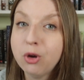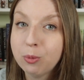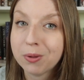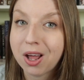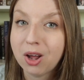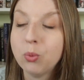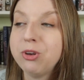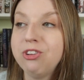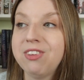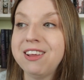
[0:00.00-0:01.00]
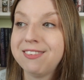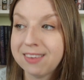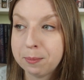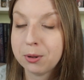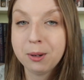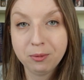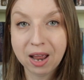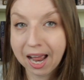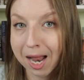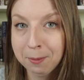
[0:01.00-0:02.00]
Hoopla, which is a separate
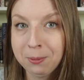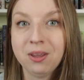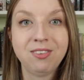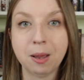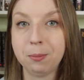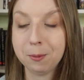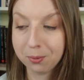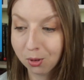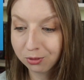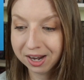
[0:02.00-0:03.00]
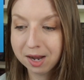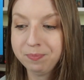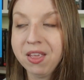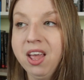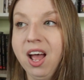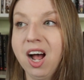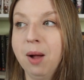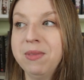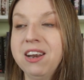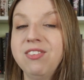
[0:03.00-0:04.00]
app, separate program
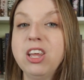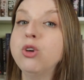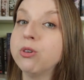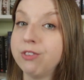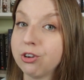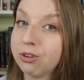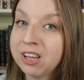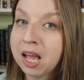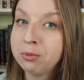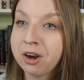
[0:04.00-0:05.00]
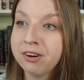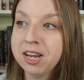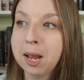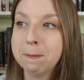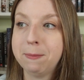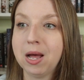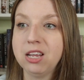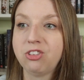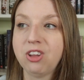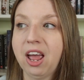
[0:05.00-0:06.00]
um, that is a universal library,
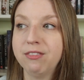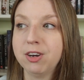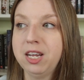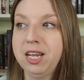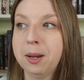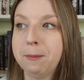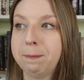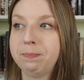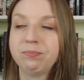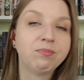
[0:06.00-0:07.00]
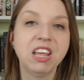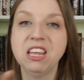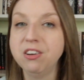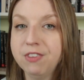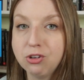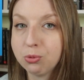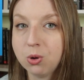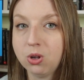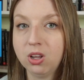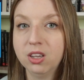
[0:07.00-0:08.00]
but every
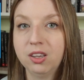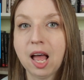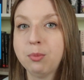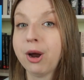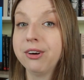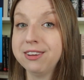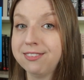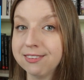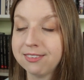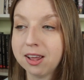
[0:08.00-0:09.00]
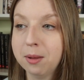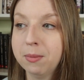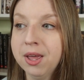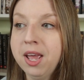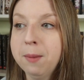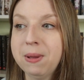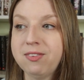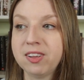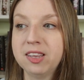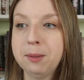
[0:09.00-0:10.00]
individual library system
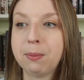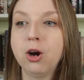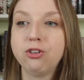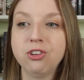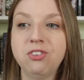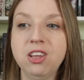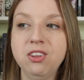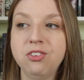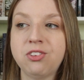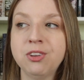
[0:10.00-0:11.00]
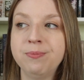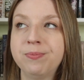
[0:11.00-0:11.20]
basically purchases